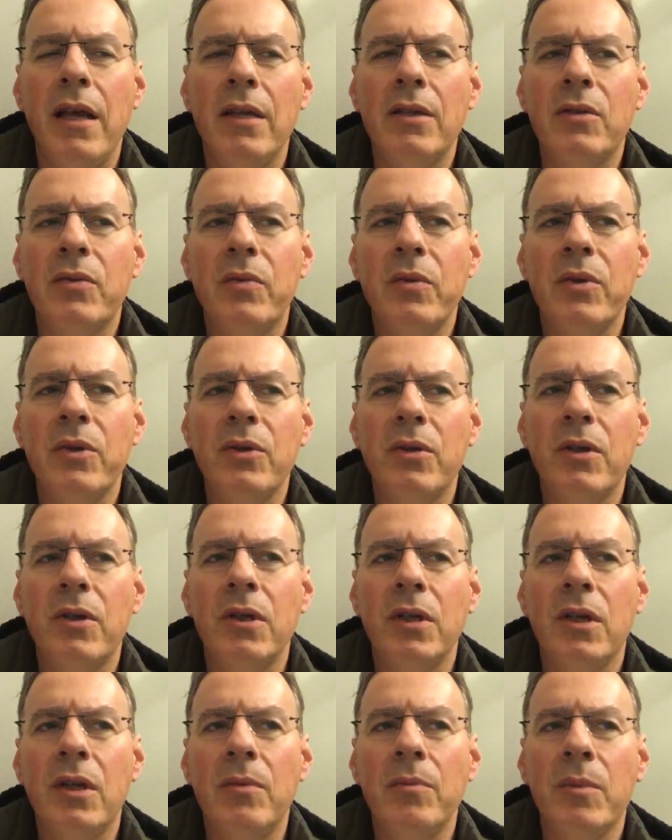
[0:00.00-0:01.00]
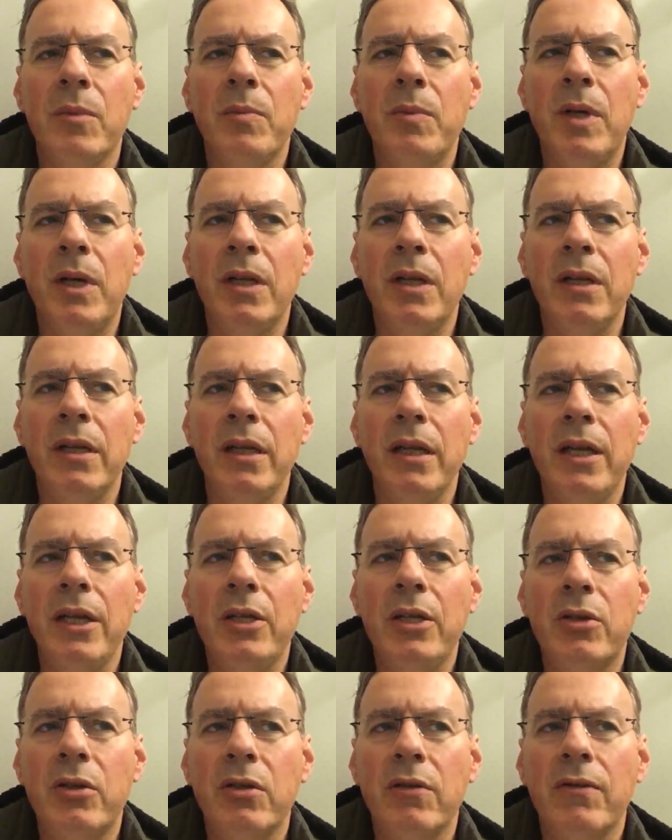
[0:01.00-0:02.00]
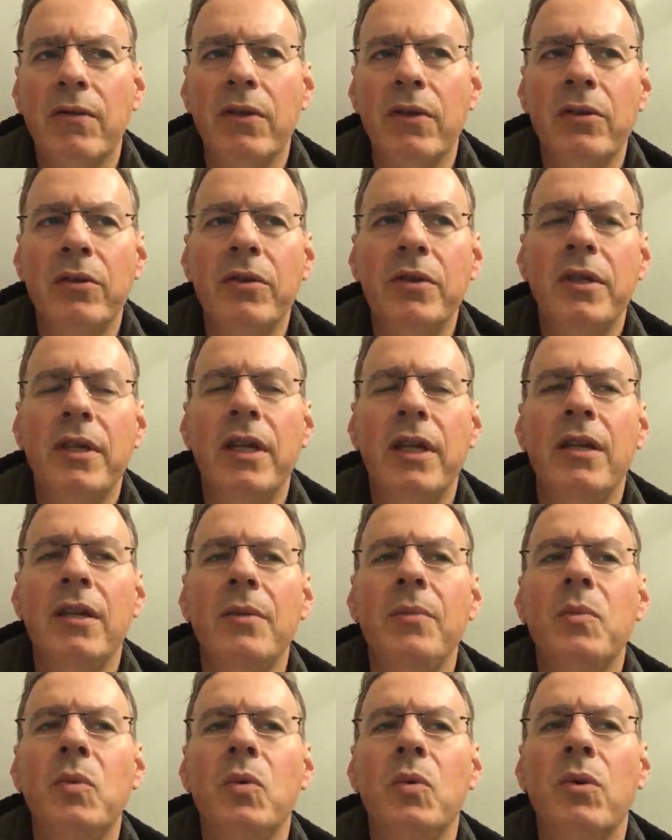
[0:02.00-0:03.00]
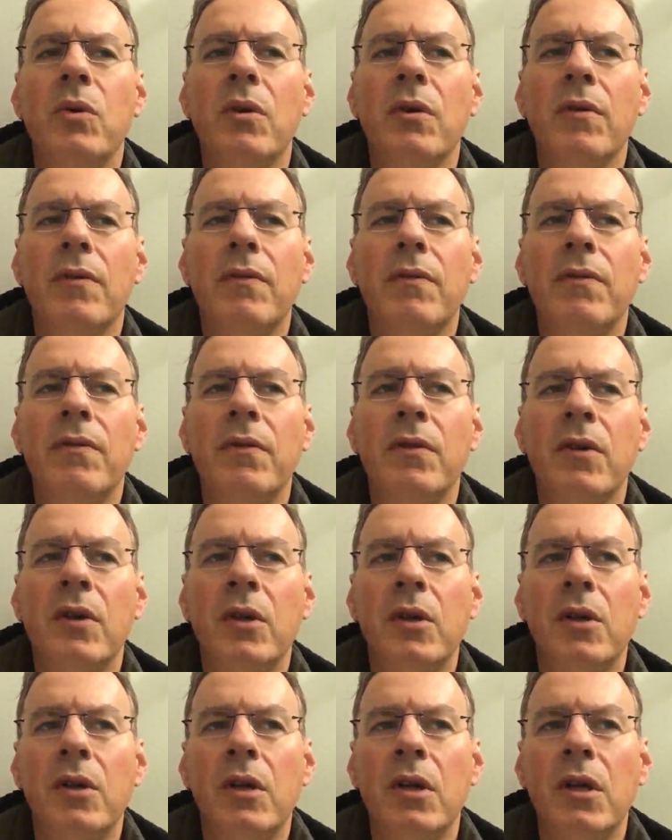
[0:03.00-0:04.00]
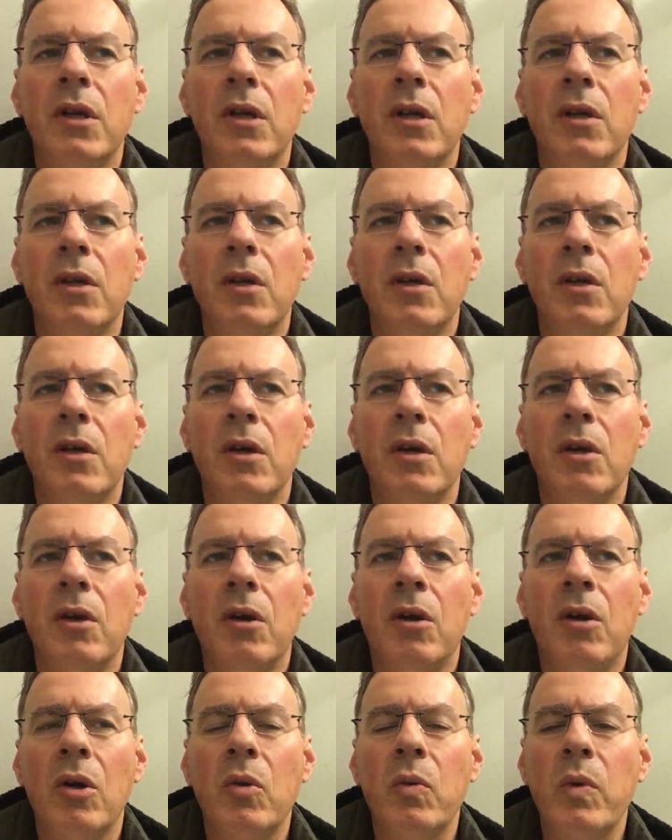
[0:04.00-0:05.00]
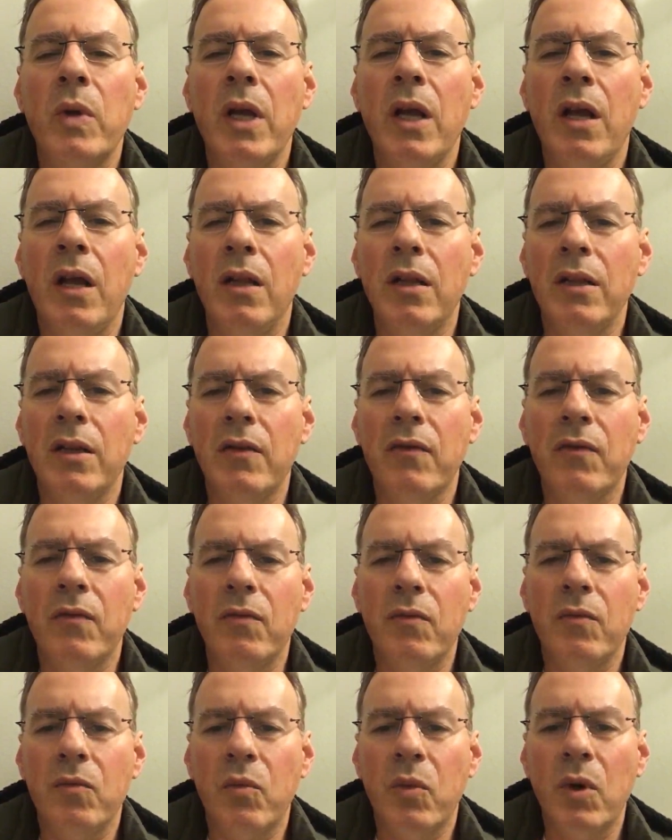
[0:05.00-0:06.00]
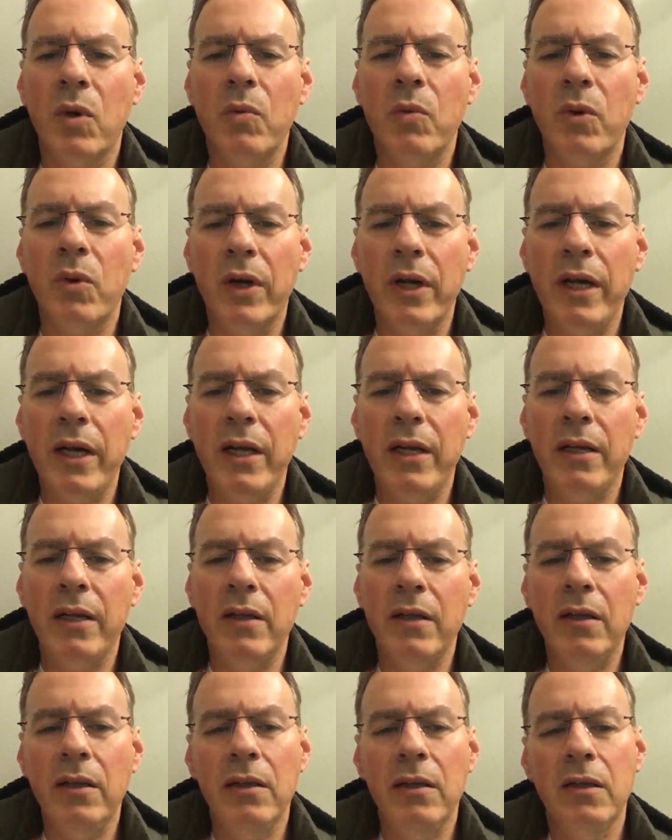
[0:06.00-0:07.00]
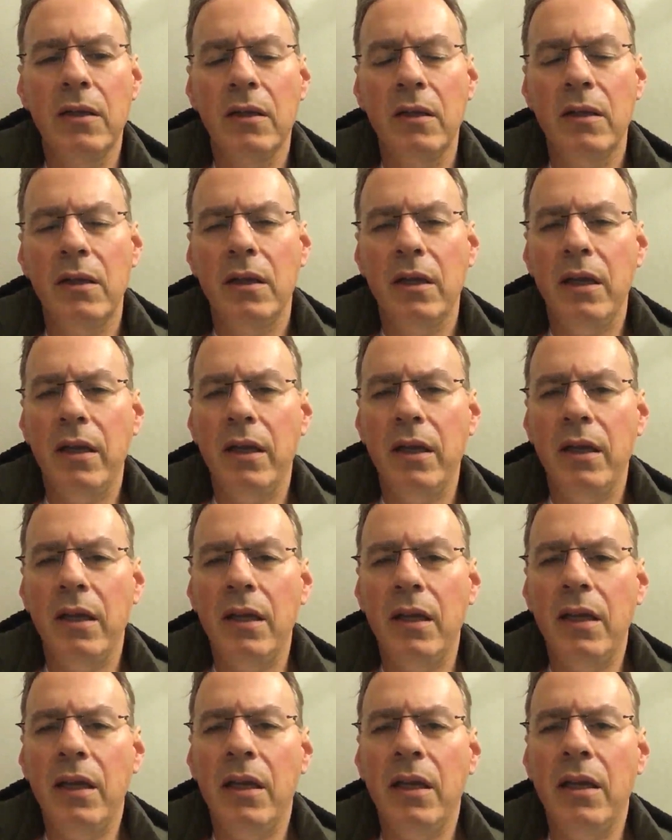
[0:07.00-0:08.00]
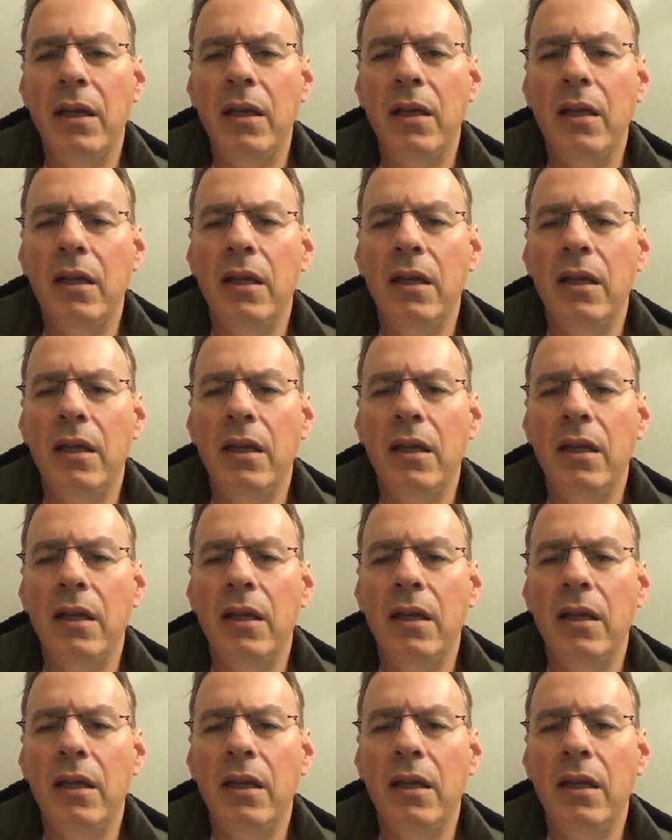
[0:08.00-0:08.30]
that's when you can come upon the nature of understanding more of our reality of what we're in and